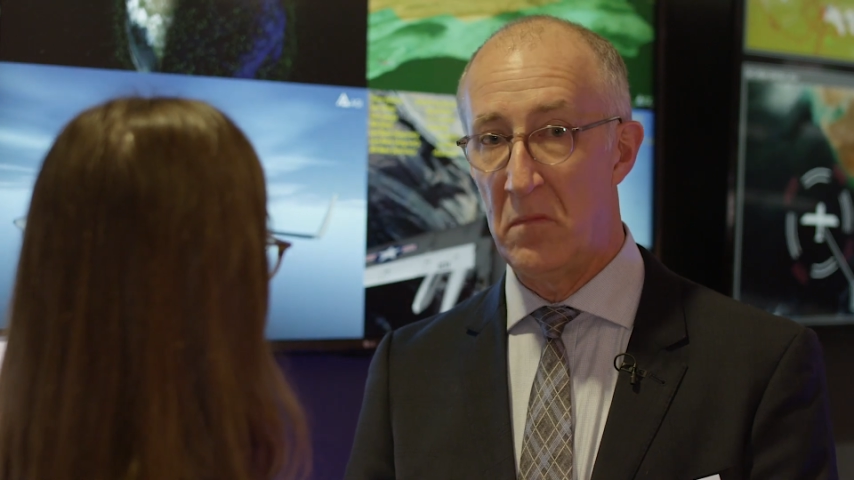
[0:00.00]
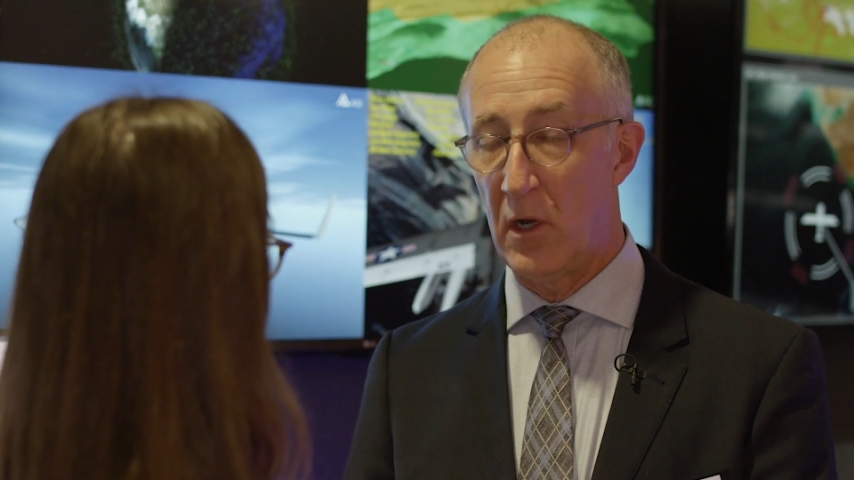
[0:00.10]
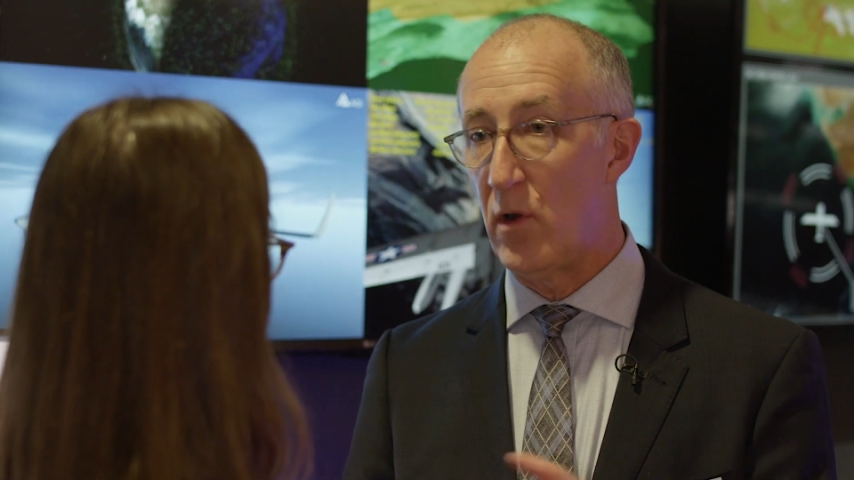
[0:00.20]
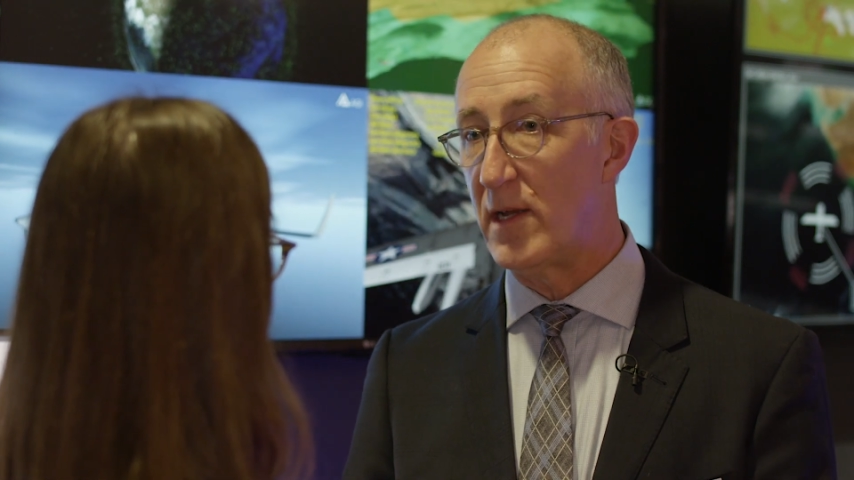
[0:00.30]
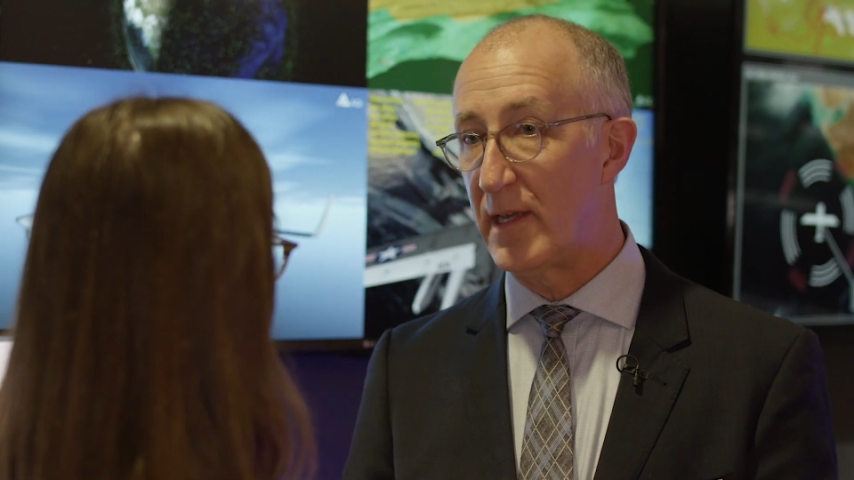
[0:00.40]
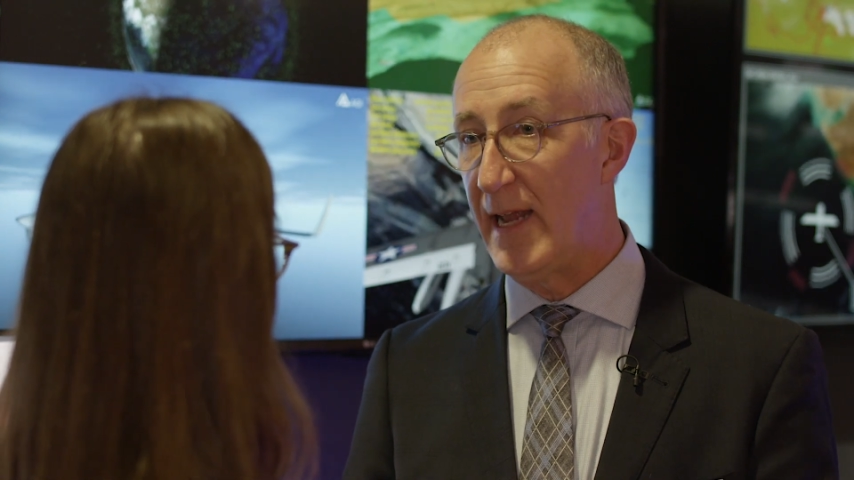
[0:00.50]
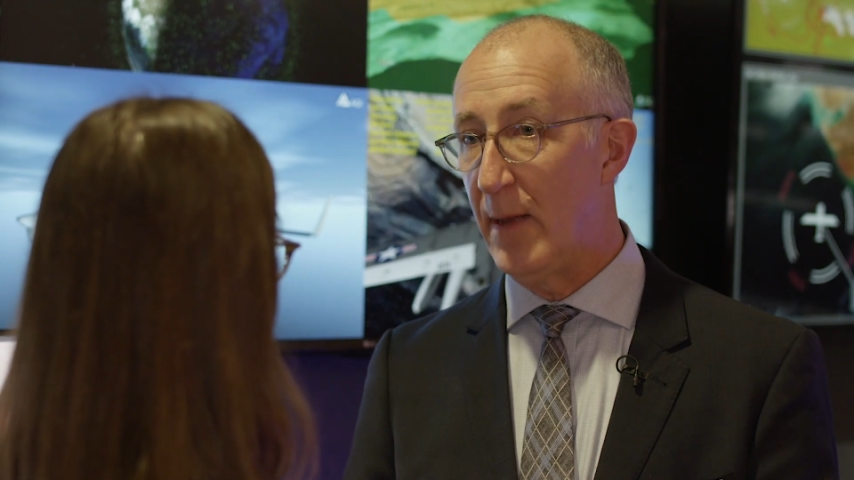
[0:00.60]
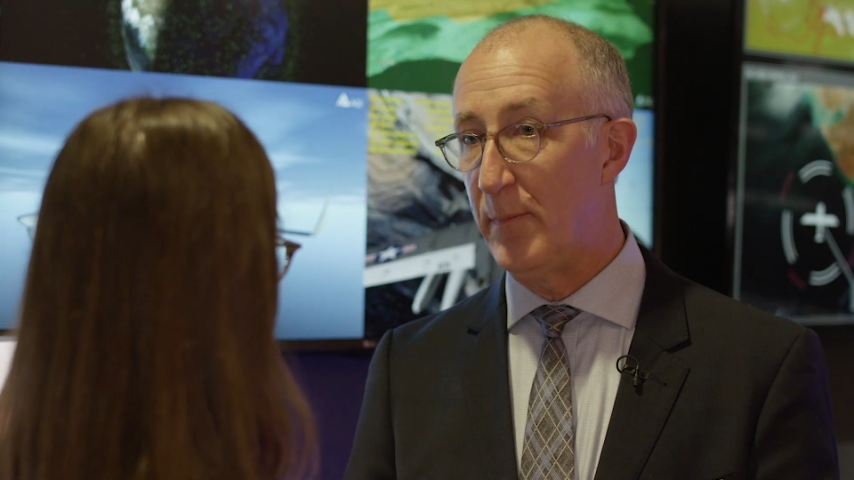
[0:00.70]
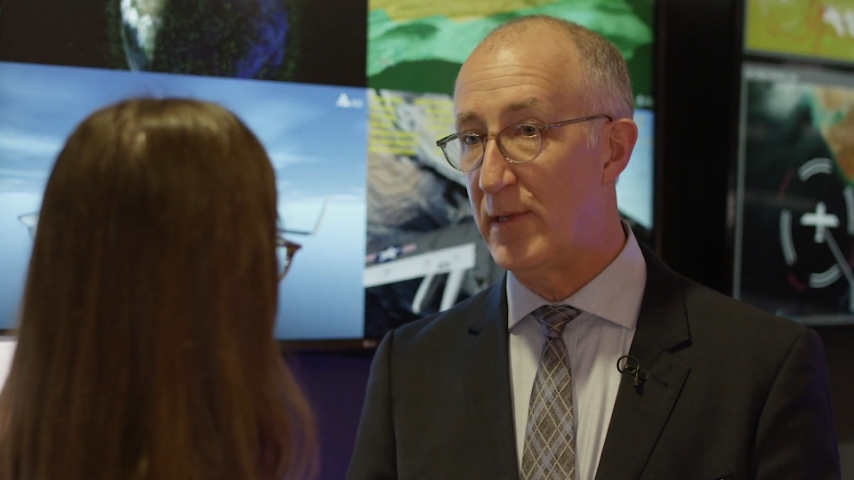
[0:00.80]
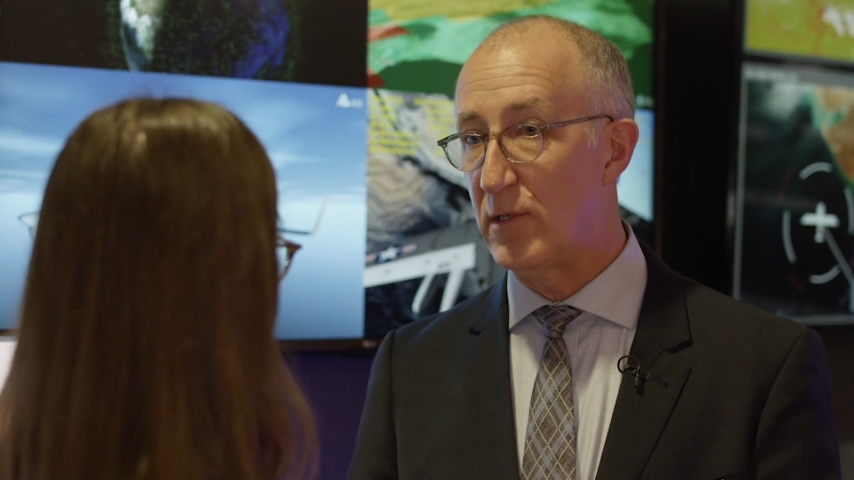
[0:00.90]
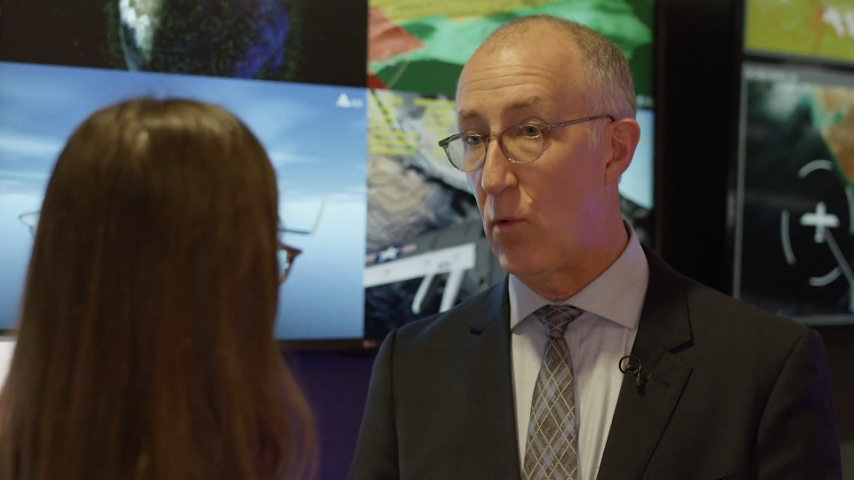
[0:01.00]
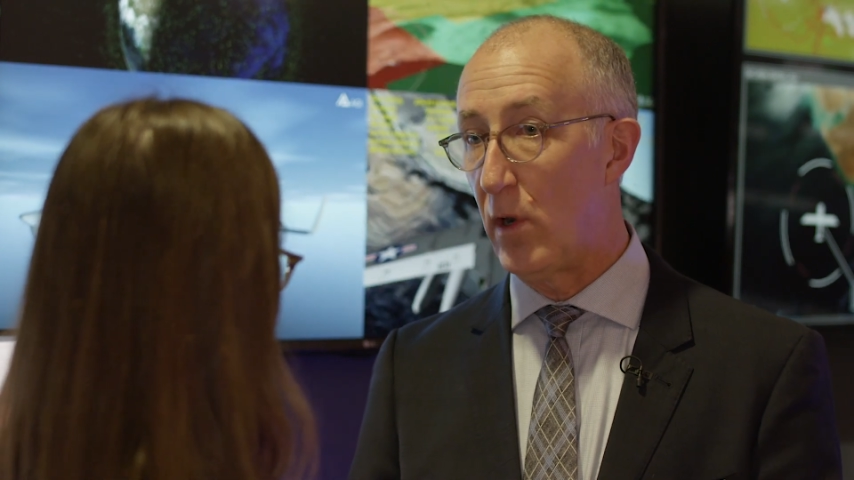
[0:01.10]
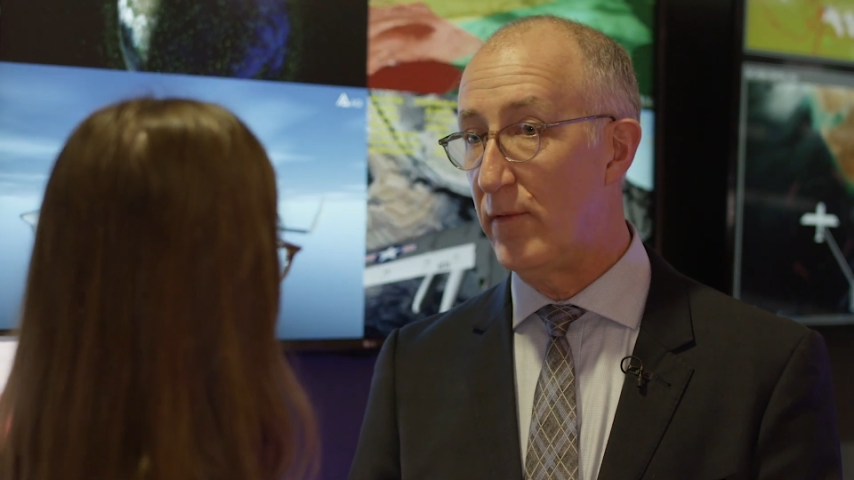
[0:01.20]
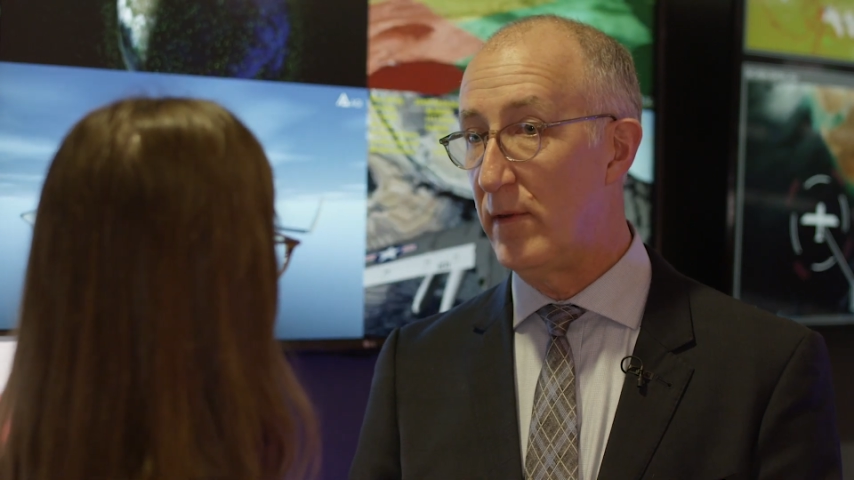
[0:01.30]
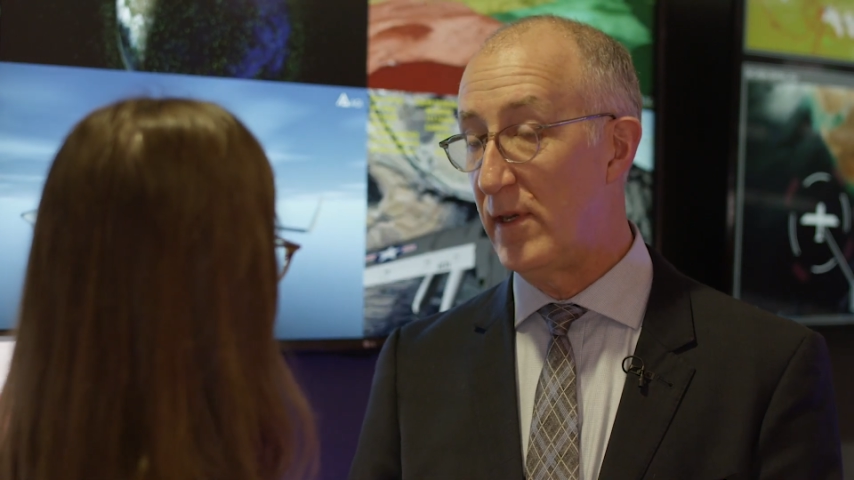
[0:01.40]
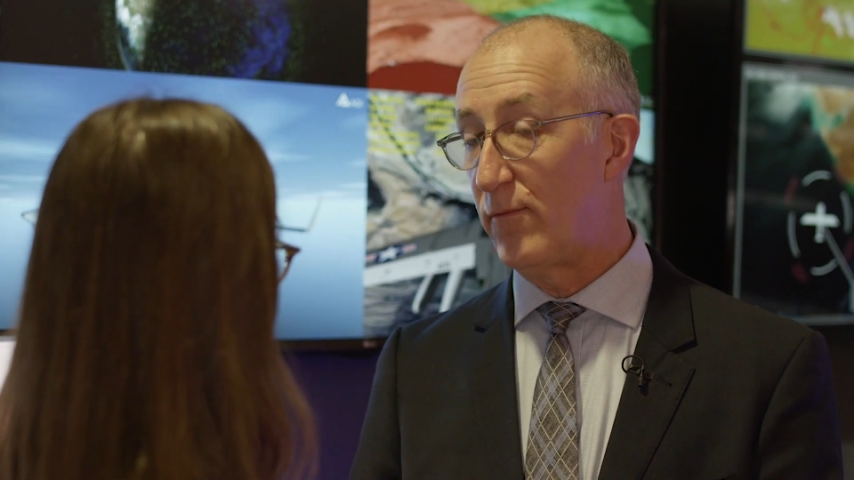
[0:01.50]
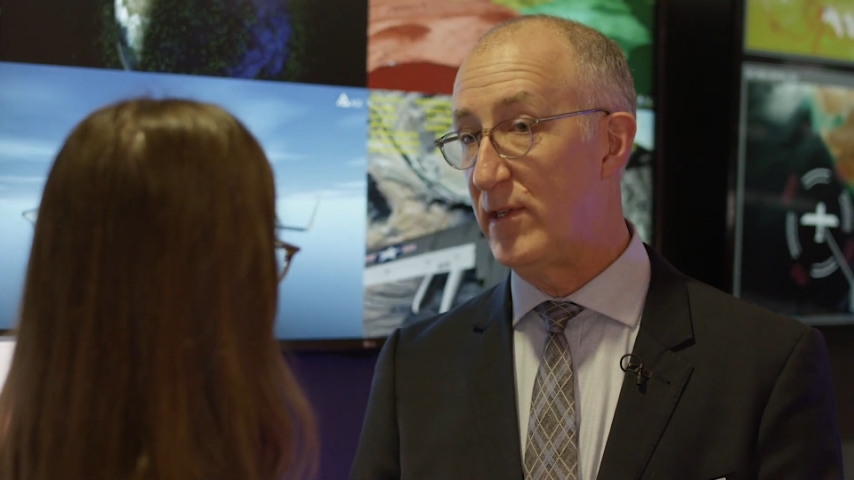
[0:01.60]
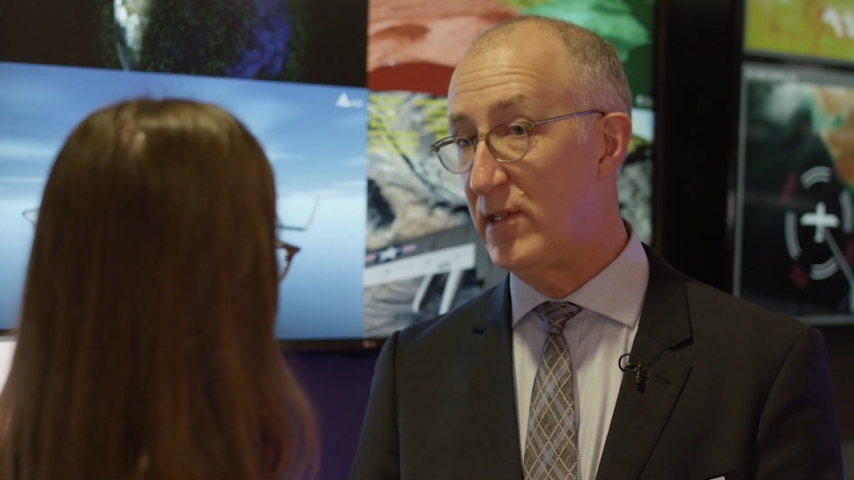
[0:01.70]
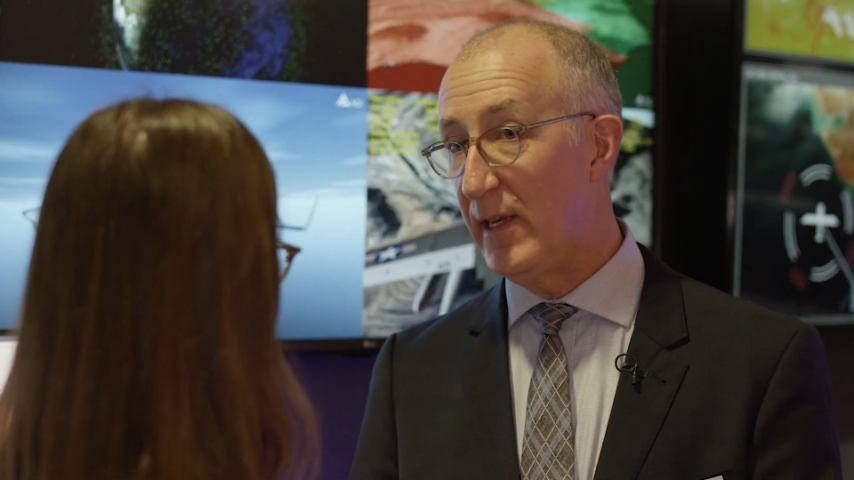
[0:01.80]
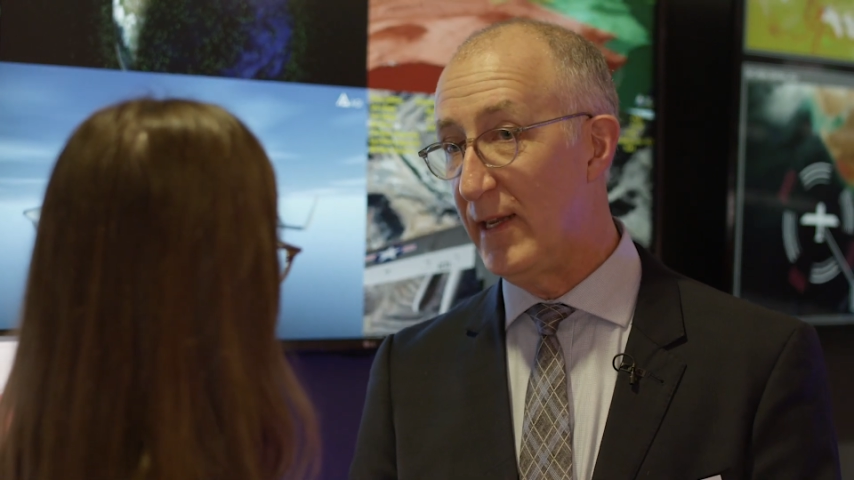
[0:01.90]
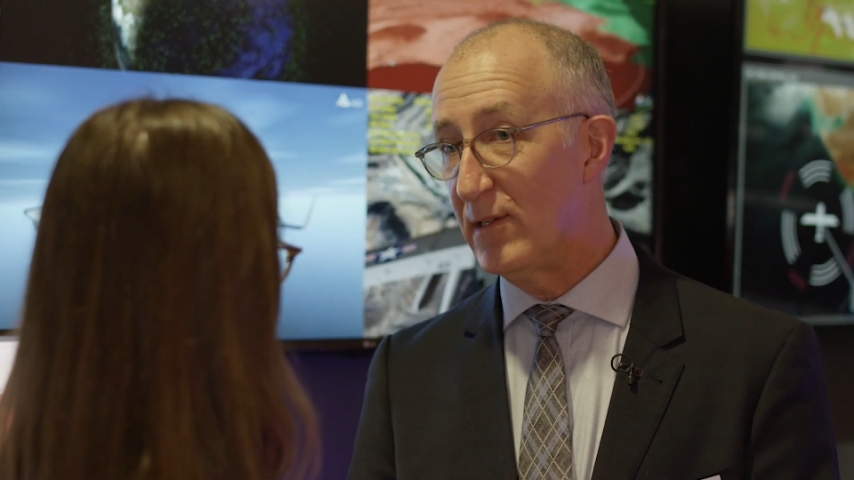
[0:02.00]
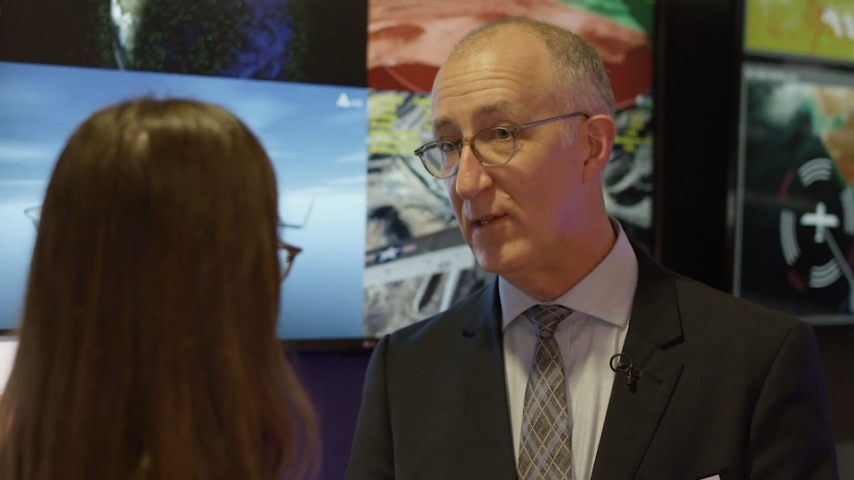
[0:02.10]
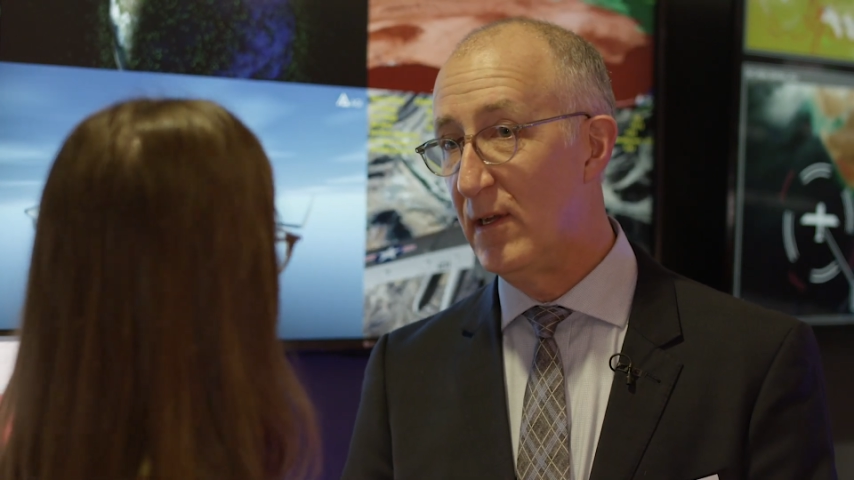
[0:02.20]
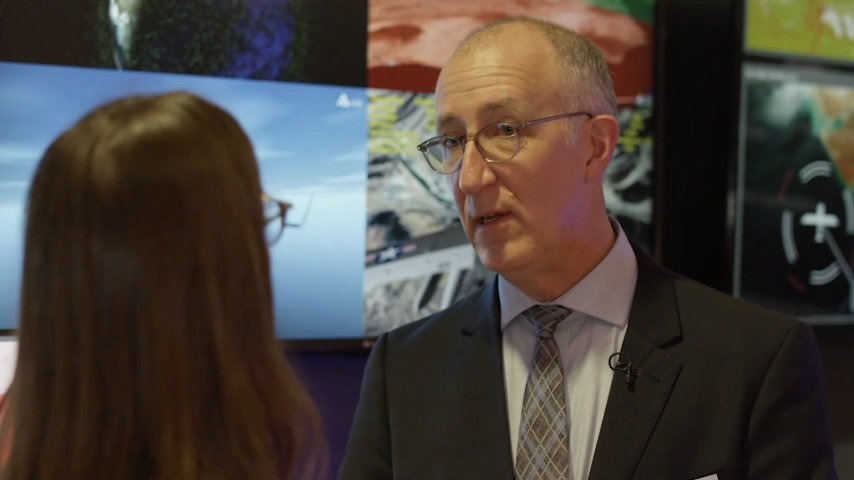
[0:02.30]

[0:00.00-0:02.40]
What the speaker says: across the campus or even different cities.